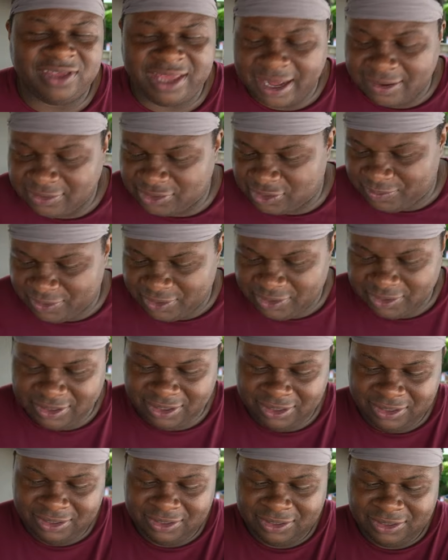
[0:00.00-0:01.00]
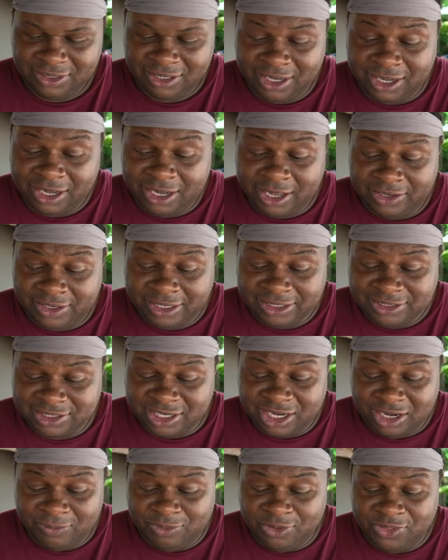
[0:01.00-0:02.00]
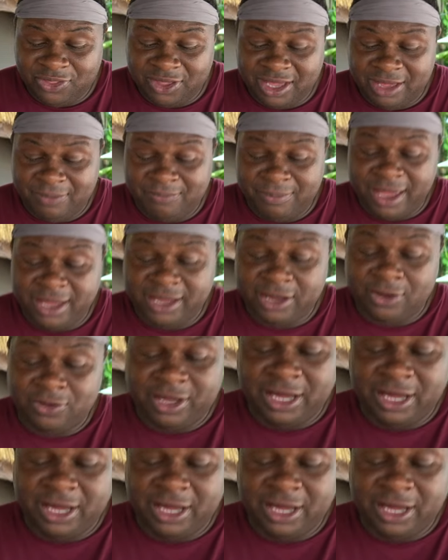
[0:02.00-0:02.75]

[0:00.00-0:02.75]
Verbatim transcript: cow's milk. Uh, it does come with a mango